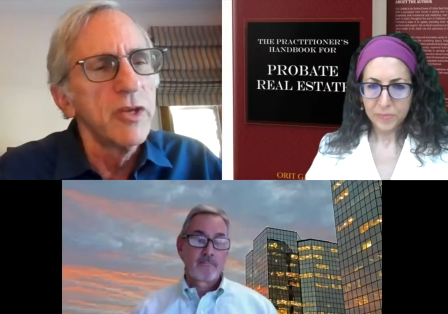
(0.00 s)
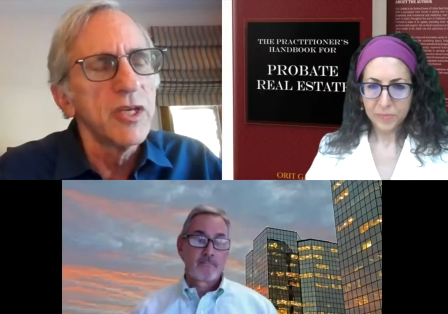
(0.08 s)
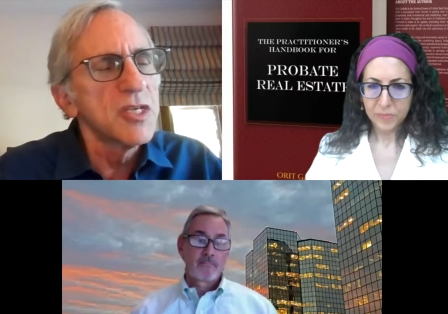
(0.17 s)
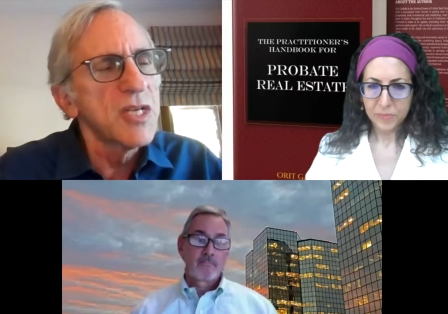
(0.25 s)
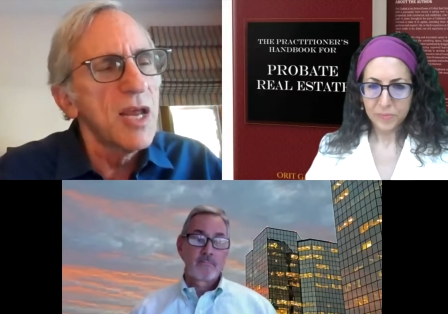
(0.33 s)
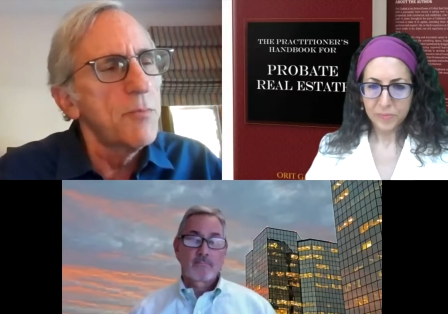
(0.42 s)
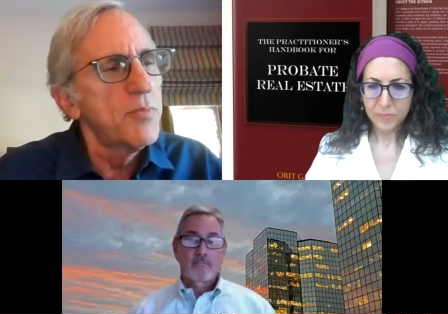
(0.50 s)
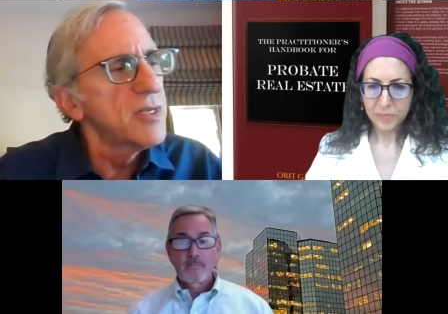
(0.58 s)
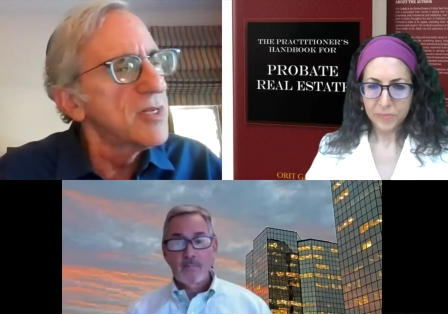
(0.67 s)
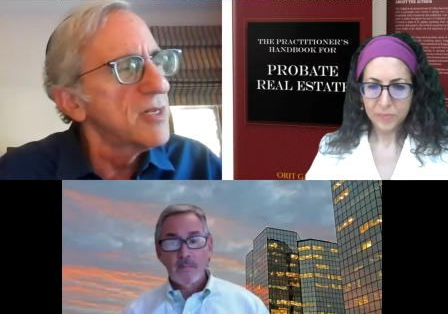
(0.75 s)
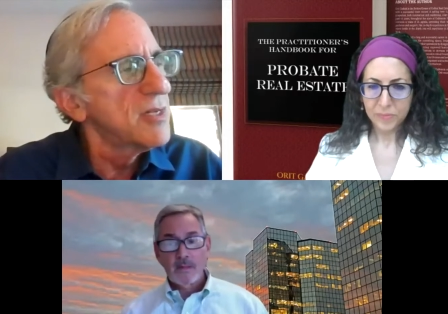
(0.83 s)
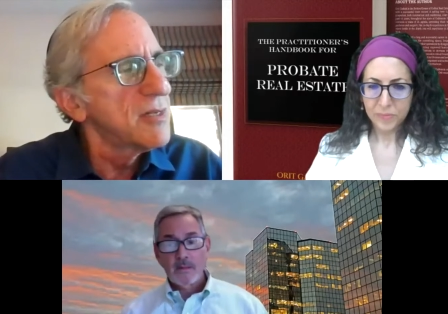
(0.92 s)
Speaker 1: real estate
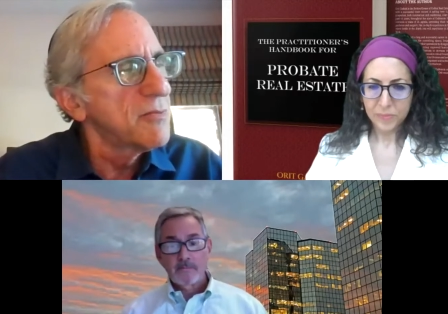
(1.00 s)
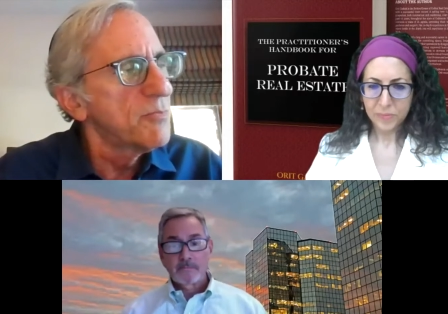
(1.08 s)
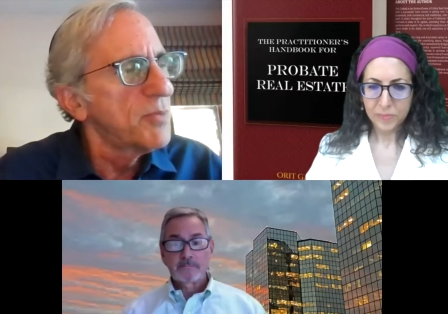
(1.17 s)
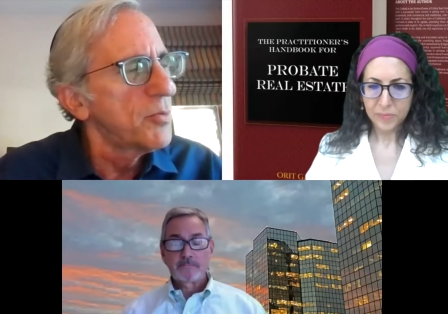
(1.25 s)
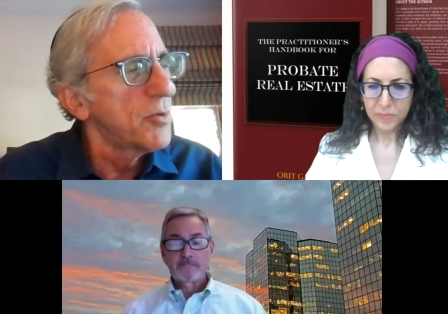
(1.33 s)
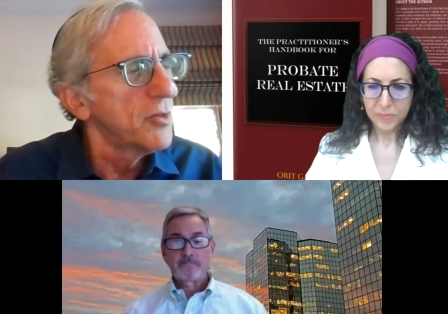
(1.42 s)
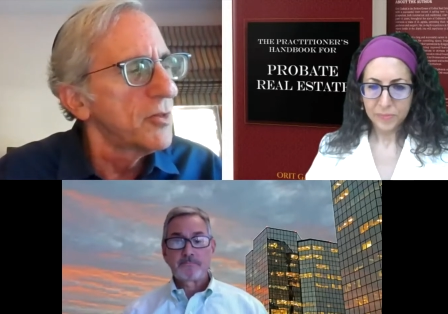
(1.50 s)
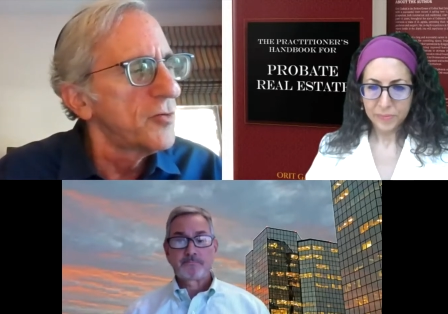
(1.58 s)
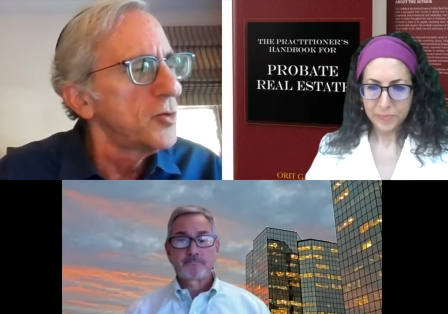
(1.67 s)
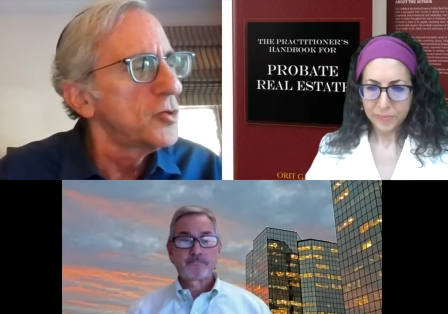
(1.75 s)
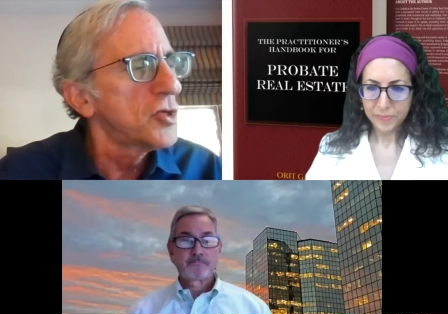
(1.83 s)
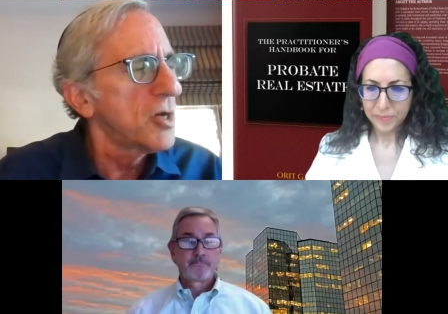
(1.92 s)
business, people in the
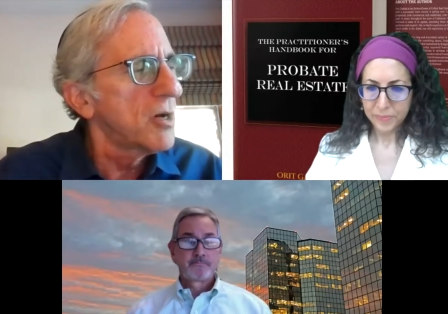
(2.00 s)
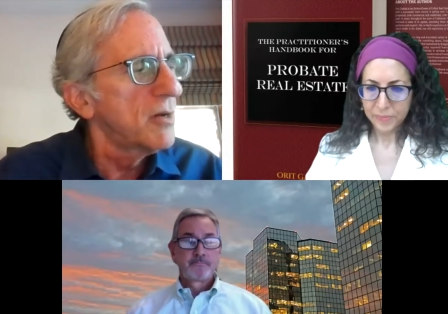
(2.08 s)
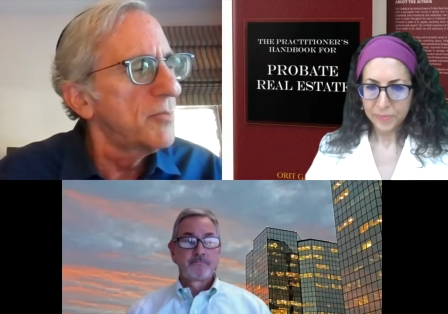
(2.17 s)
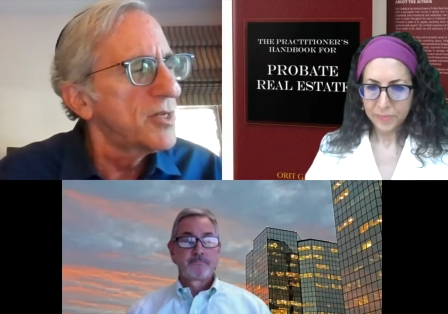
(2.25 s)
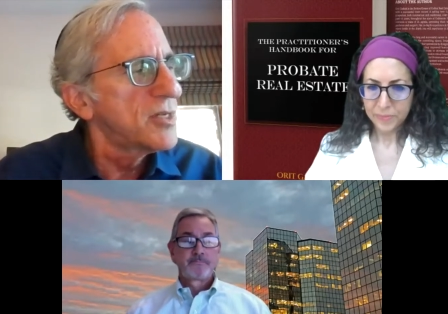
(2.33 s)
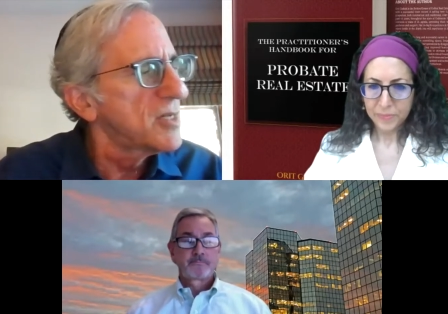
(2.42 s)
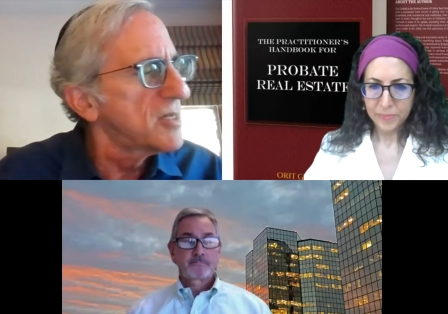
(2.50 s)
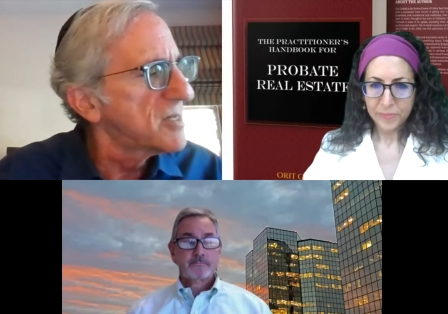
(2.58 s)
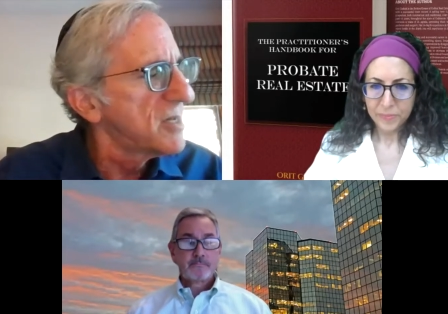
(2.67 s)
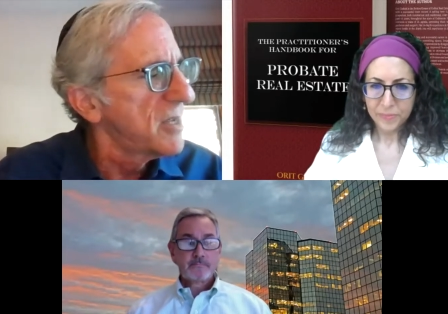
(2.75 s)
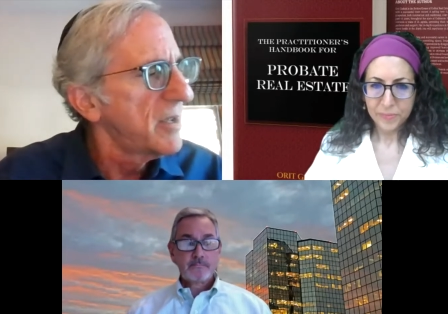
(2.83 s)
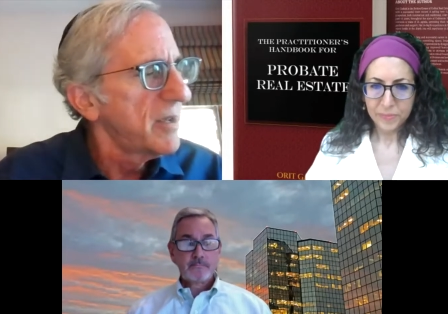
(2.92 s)
fiduciary
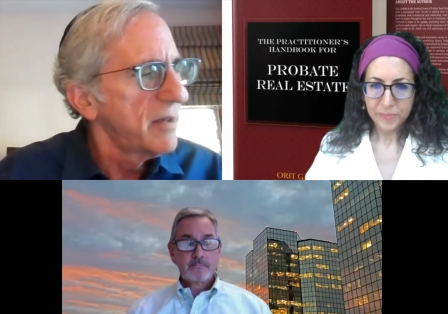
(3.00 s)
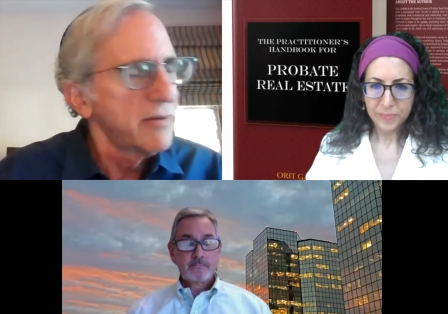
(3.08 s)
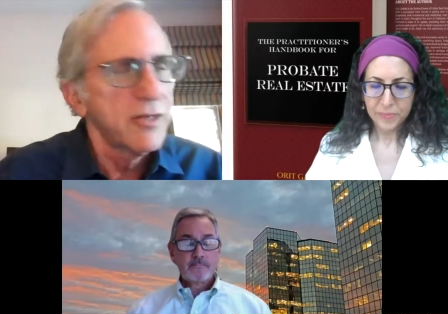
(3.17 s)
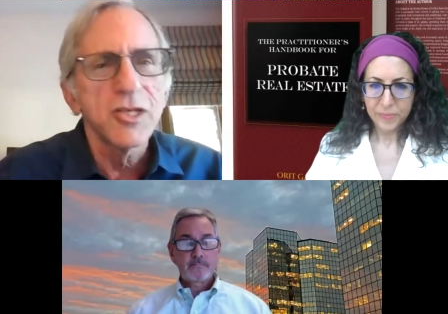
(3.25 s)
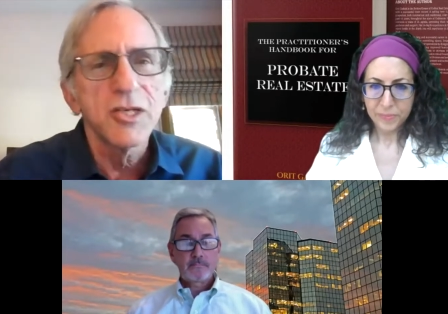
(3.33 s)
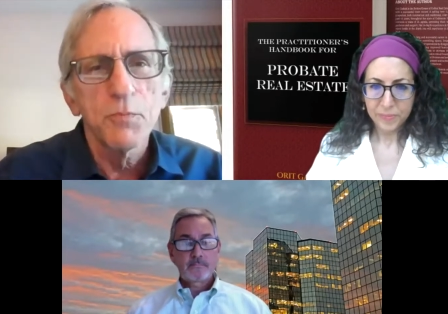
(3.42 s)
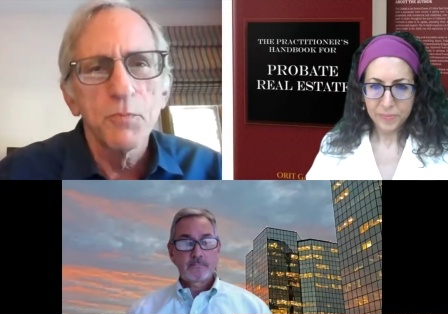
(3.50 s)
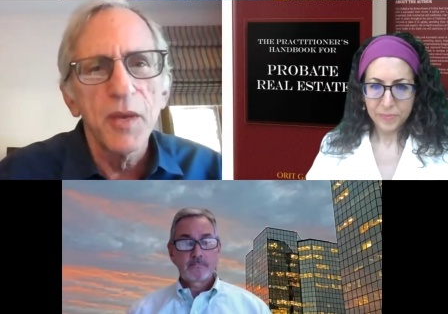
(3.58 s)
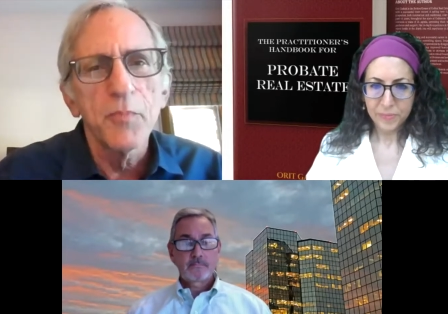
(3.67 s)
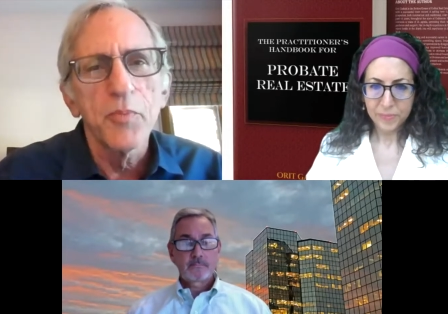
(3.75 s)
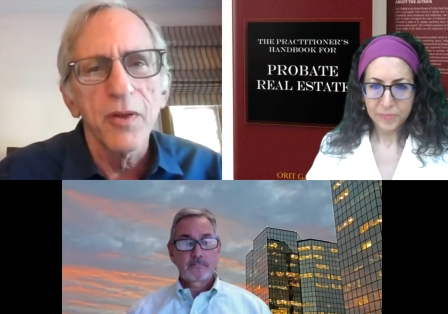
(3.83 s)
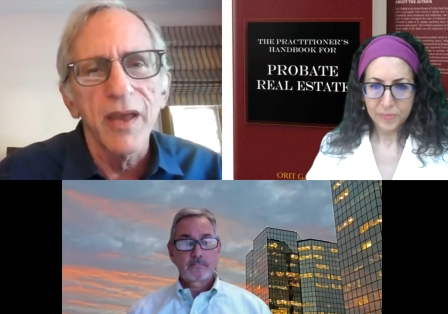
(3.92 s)
business, just
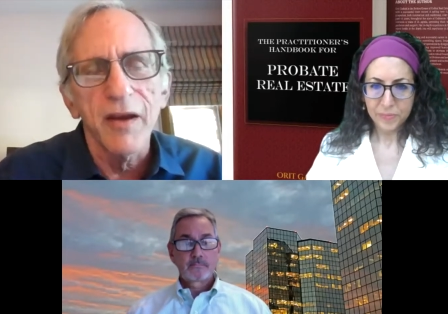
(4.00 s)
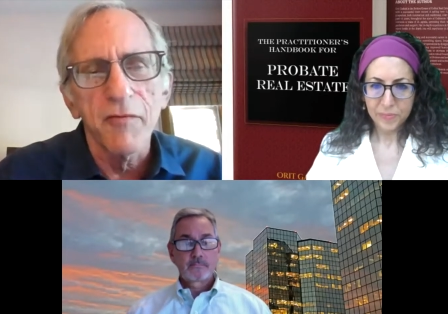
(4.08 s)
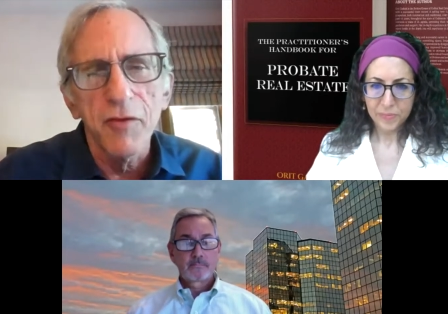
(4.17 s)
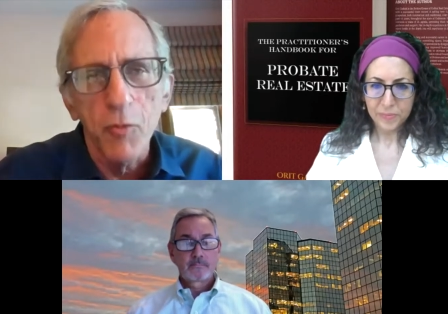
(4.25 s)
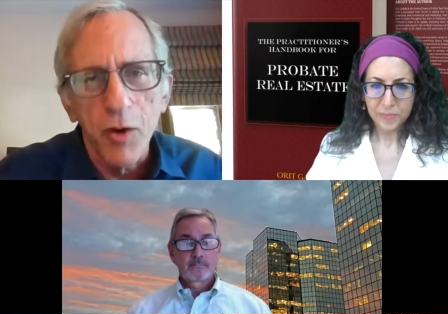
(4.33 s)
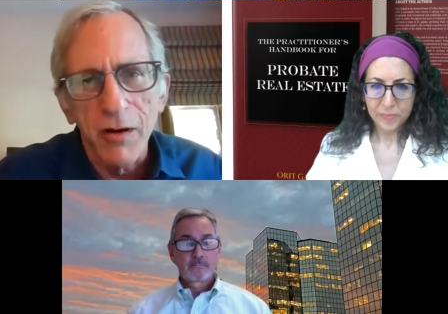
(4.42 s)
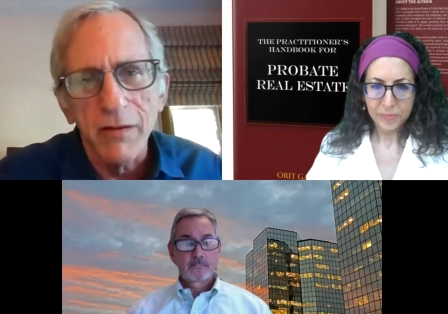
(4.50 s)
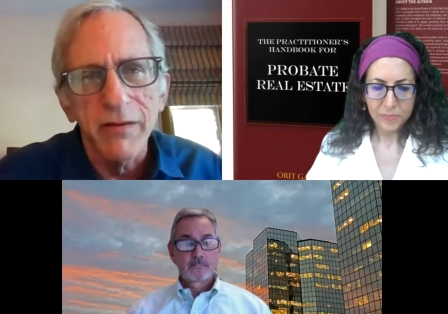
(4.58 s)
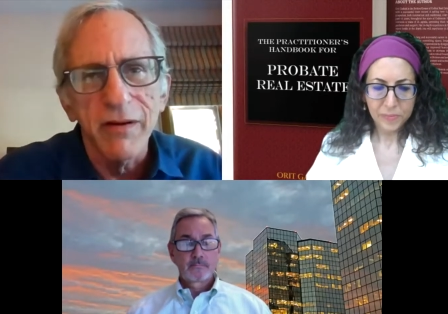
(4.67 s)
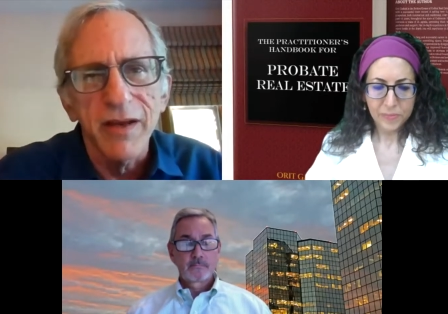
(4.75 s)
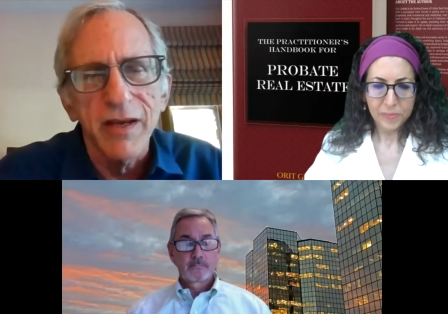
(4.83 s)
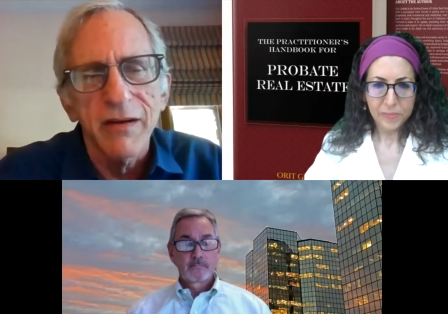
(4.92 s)
people everywhere
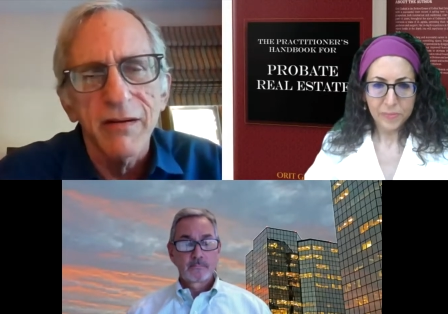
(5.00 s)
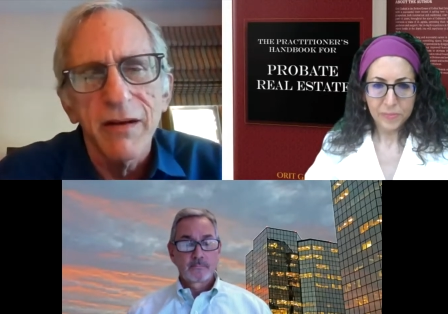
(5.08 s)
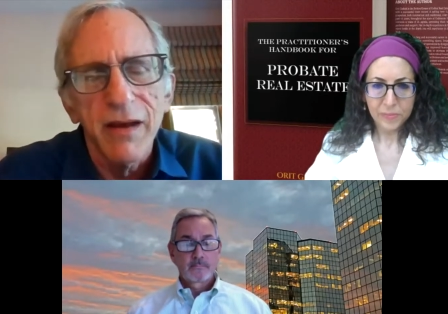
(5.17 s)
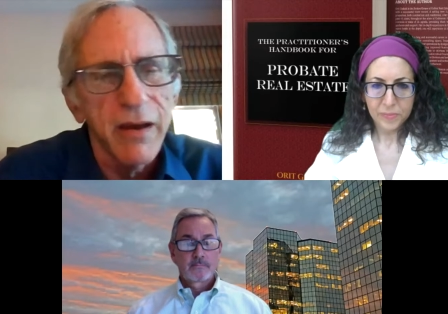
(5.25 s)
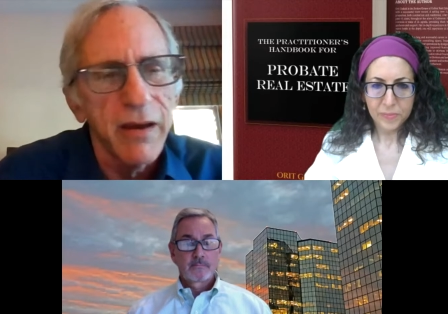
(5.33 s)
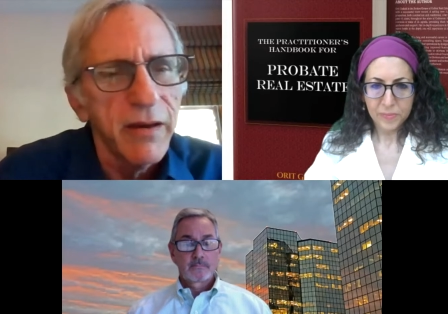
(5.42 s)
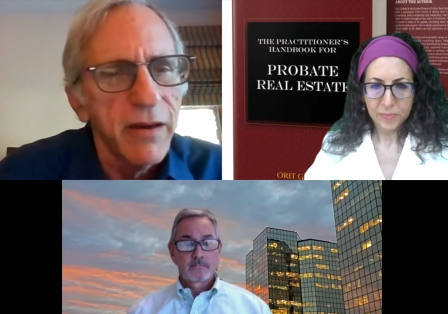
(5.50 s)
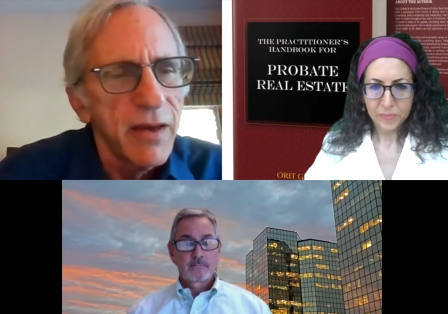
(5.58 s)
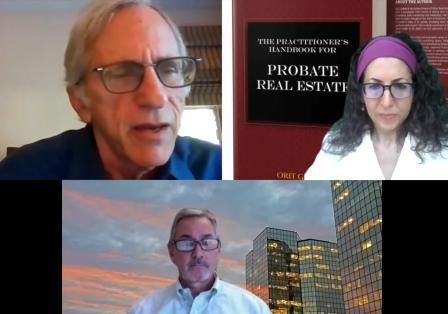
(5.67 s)
in in, uh,